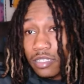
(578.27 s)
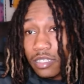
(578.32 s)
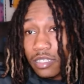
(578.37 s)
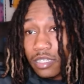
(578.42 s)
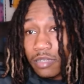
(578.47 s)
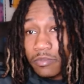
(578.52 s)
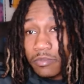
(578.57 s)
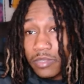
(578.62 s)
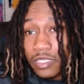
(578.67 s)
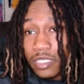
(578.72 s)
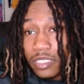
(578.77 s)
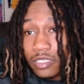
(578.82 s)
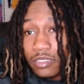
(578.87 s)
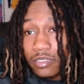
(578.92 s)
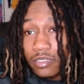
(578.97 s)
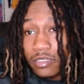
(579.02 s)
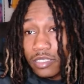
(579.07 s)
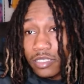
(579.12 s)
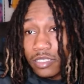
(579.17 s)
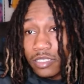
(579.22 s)
I'm gonna catch y'all niggas
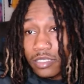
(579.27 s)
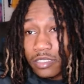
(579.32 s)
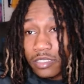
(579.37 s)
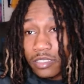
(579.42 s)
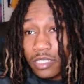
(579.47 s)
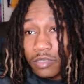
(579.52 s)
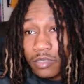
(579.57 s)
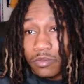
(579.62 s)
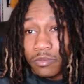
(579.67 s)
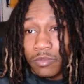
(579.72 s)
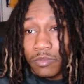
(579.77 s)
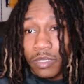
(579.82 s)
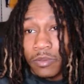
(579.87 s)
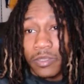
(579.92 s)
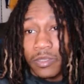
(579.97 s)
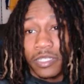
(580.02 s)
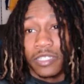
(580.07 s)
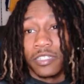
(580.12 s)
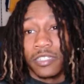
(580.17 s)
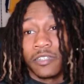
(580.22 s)
in the next one. Baby
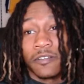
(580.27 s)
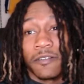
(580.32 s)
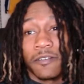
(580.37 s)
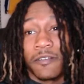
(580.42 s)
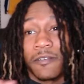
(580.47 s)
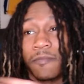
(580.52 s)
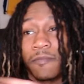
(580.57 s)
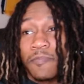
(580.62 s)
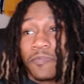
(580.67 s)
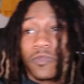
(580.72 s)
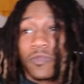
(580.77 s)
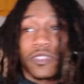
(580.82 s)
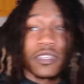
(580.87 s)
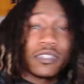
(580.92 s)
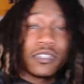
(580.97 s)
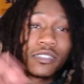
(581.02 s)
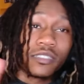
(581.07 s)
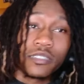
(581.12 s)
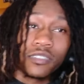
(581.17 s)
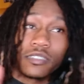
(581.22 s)
Kia,
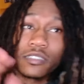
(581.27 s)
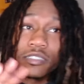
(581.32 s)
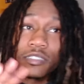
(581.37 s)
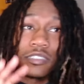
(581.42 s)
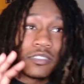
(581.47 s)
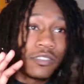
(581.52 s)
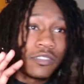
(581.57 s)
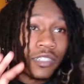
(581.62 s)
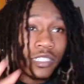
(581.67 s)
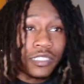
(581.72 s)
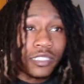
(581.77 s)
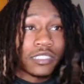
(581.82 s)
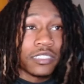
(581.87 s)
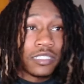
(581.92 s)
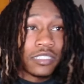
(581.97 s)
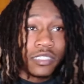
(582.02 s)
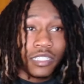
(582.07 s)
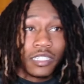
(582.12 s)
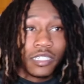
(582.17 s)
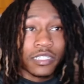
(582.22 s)
your ass need to
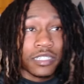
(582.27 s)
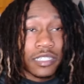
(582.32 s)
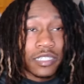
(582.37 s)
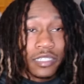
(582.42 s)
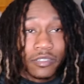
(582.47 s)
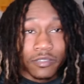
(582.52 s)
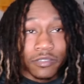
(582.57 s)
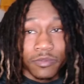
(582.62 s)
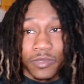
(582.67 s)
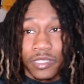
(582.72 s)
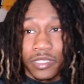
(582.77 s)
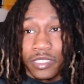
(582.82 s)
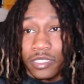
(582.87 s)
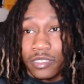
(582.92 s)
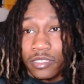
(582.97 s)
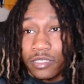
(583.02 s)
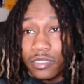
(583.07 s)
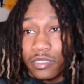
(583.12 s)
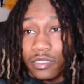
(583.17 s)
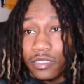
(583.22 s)
stay in the house, my nigga.
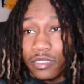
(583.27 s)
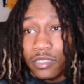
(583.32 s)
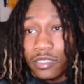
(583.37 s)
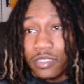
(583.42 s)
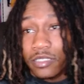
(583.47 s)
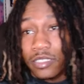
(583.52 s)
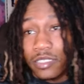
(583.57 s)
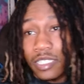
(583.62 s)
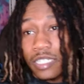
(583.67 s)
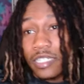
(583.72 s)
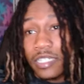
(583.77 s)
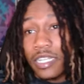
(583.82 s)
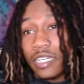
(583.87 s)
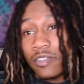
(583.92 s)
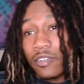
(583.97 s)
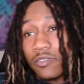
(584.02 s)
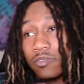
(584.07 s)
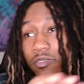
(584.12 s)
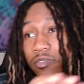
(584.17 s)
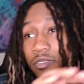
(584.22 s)
Stay in the
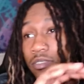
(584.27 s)
house.